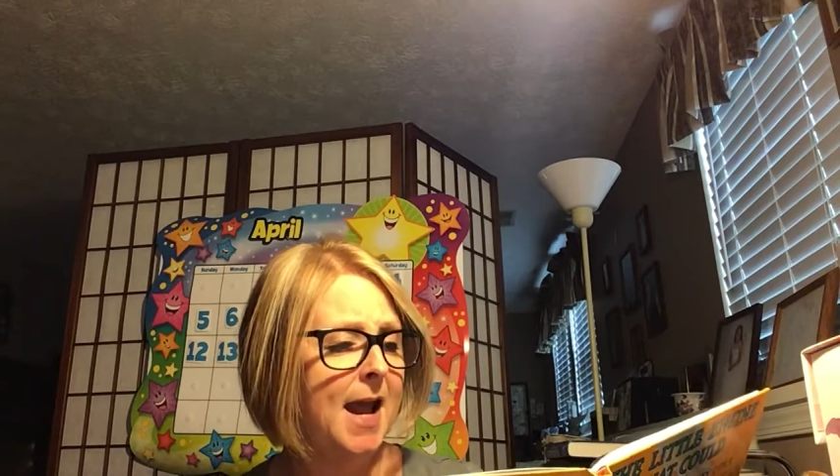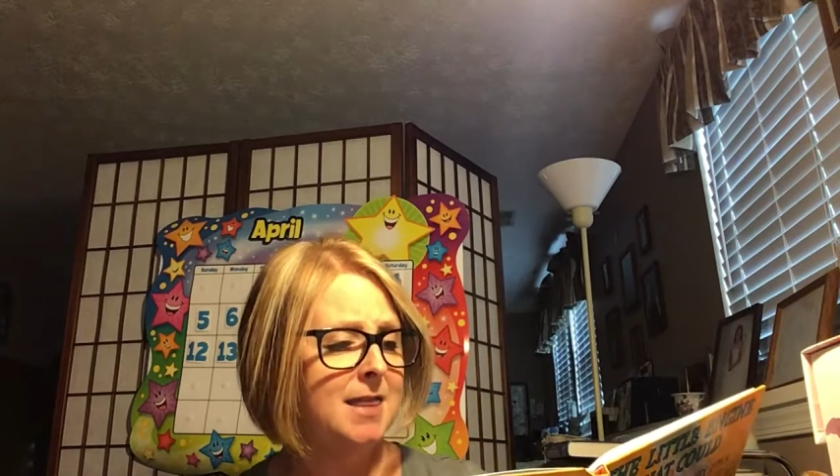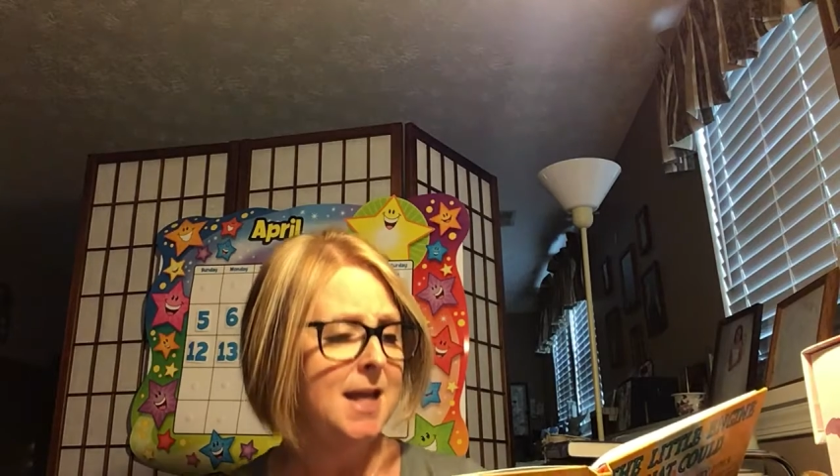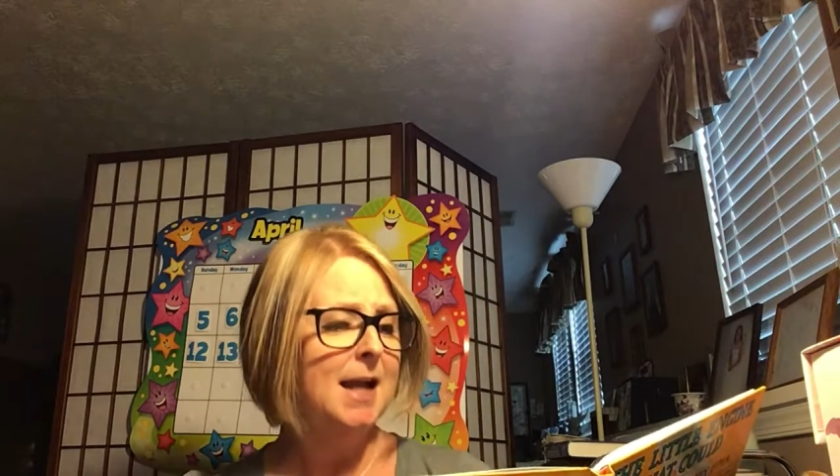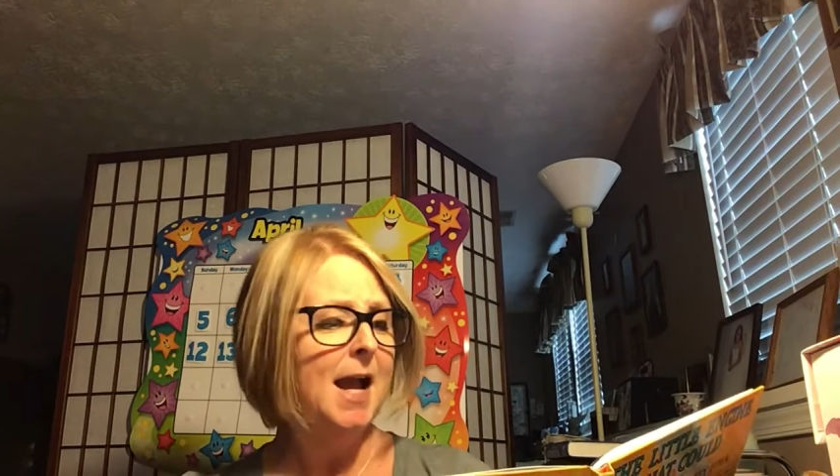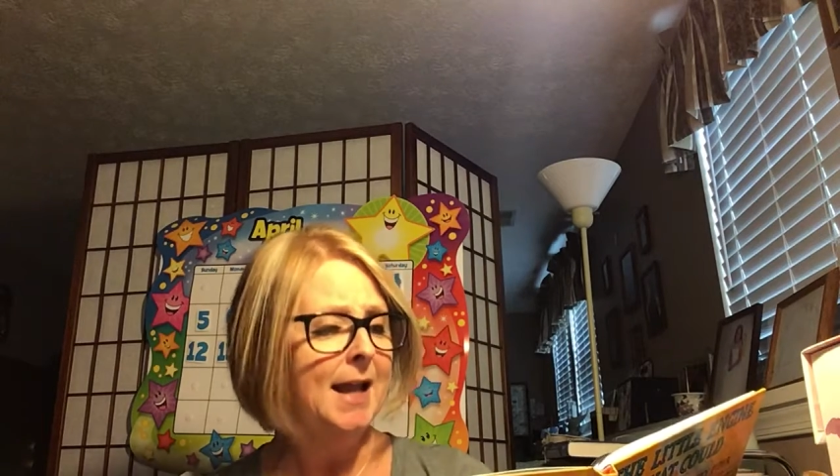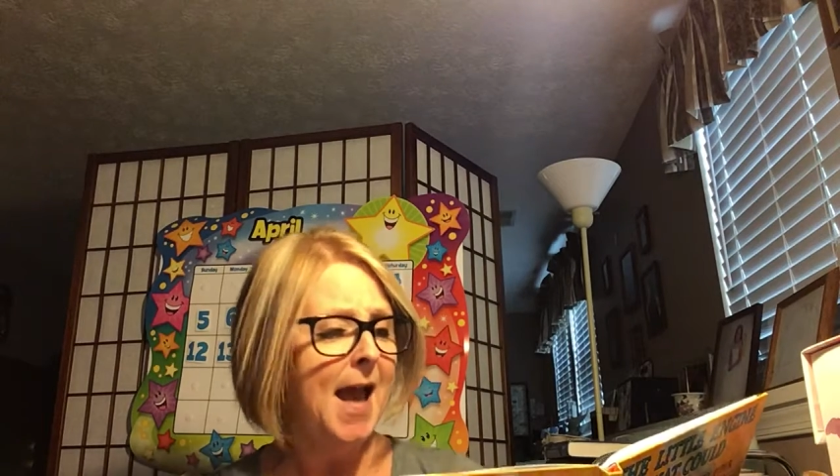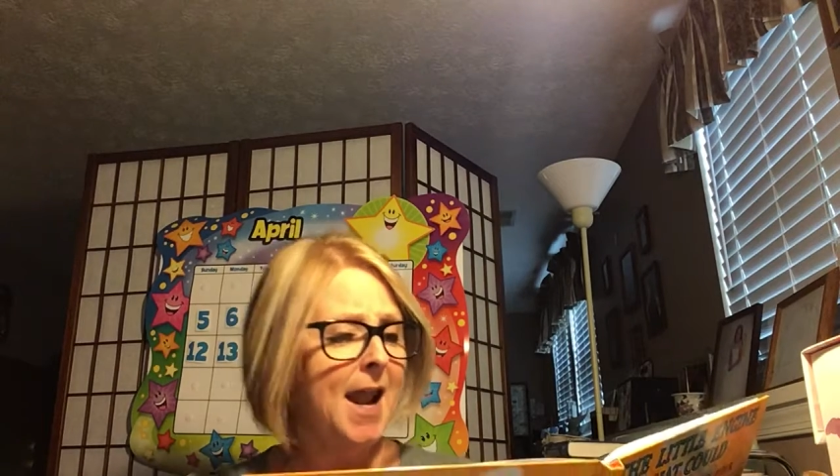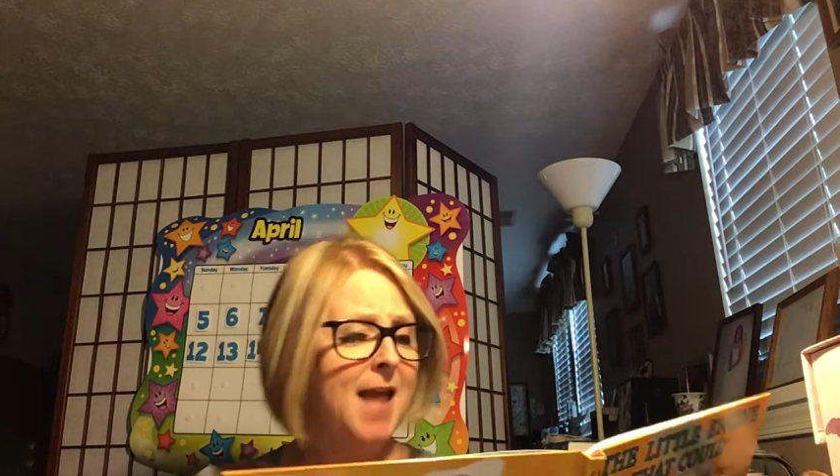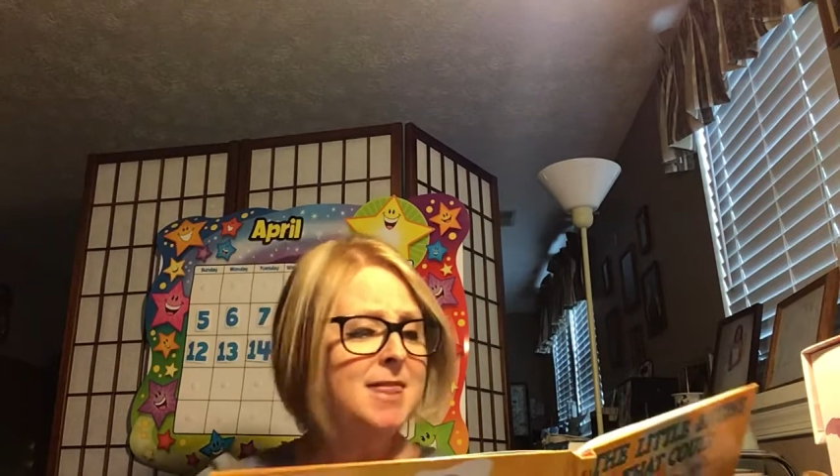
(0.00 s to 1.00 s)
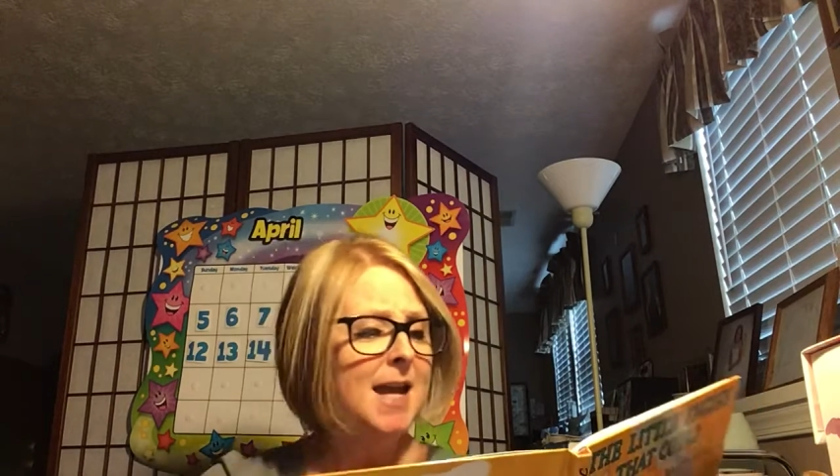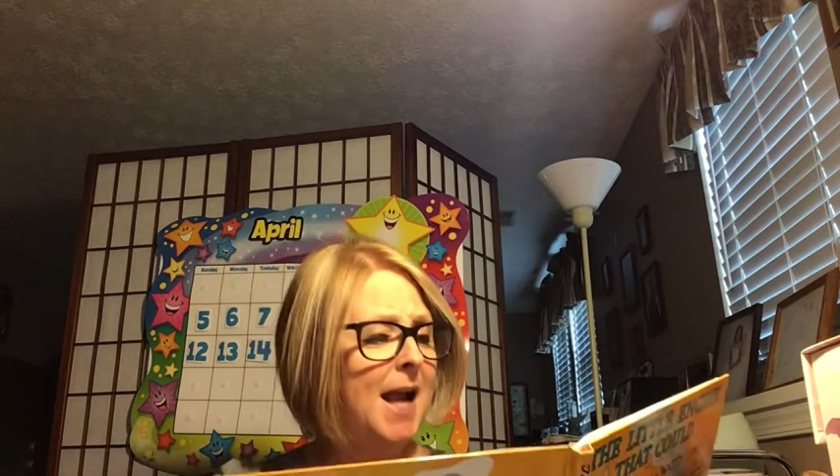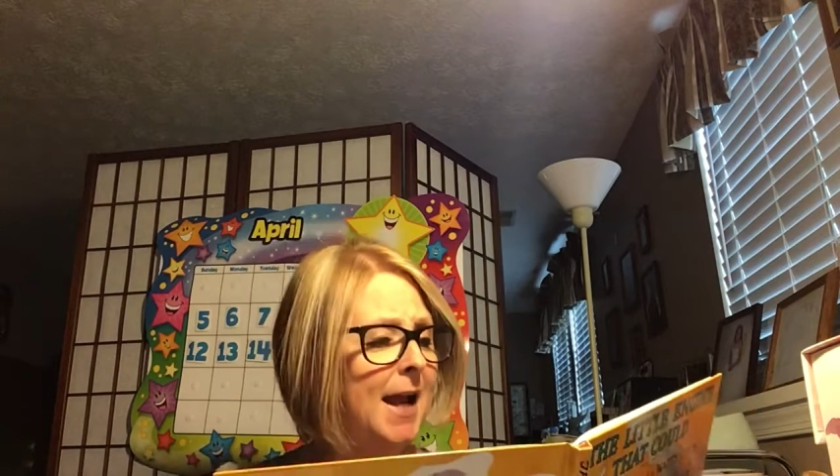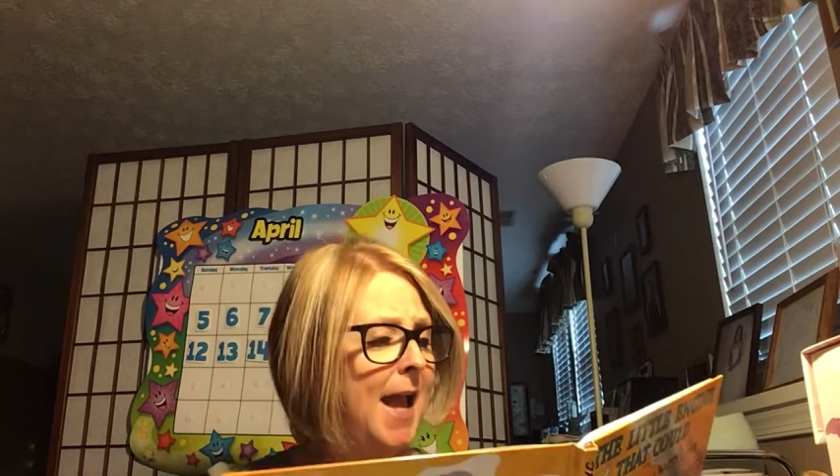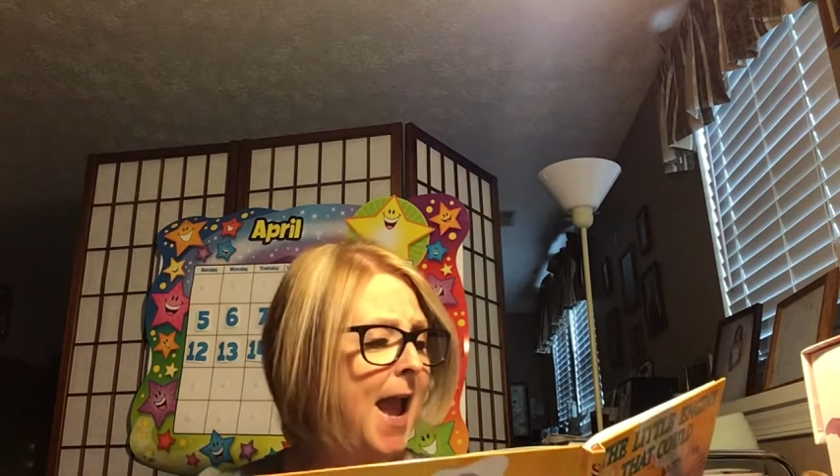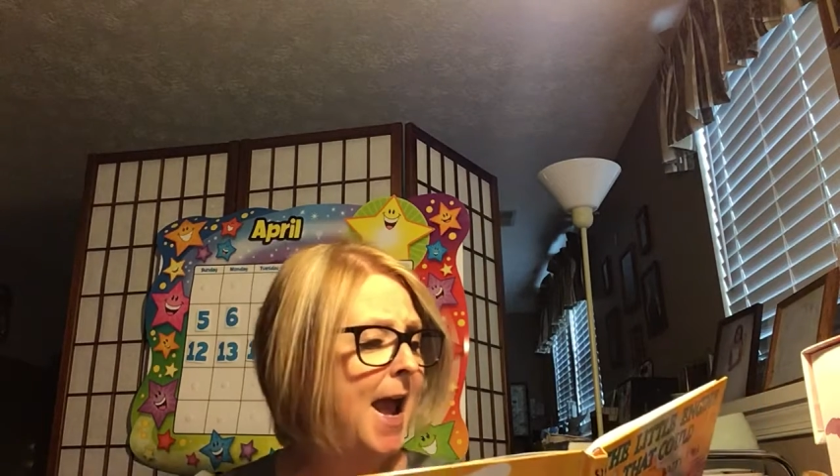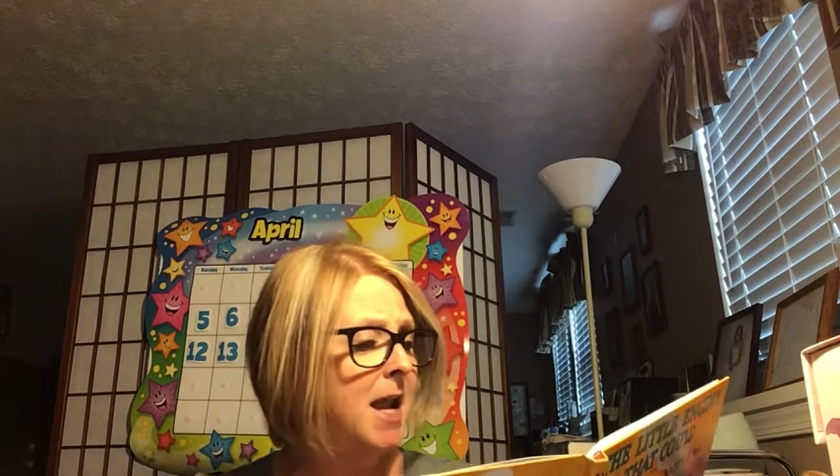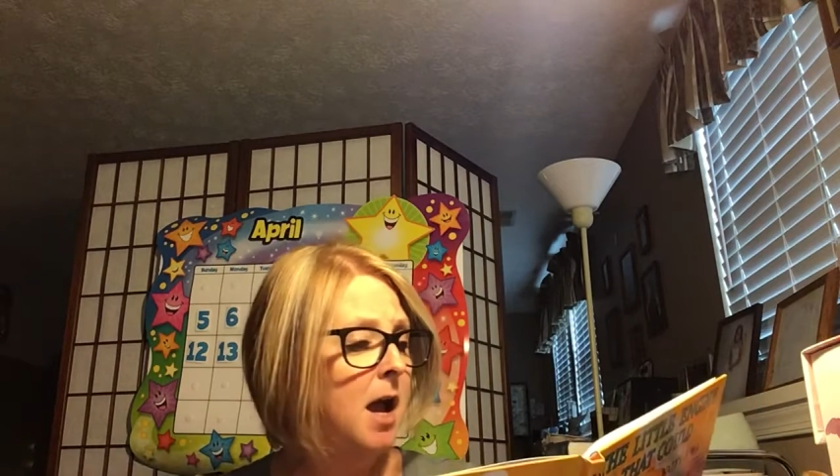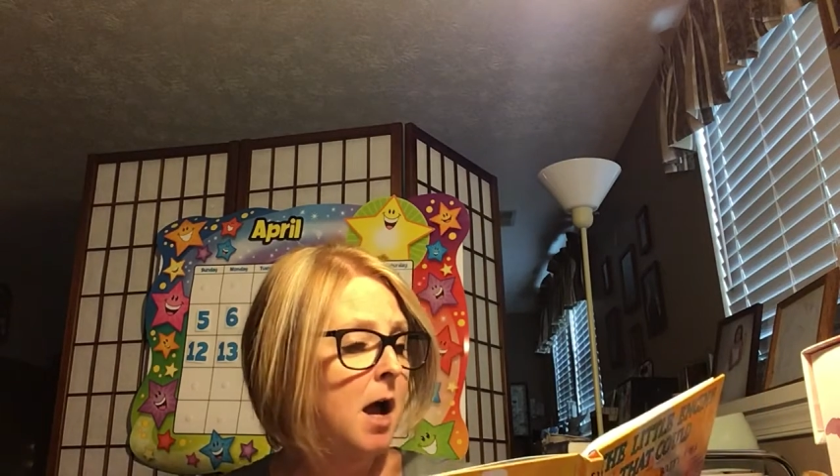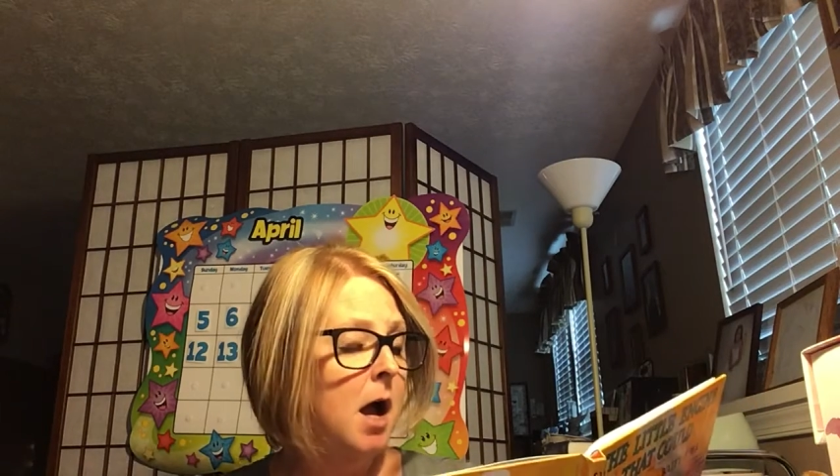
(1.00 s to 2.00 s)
I think I can, I think I can.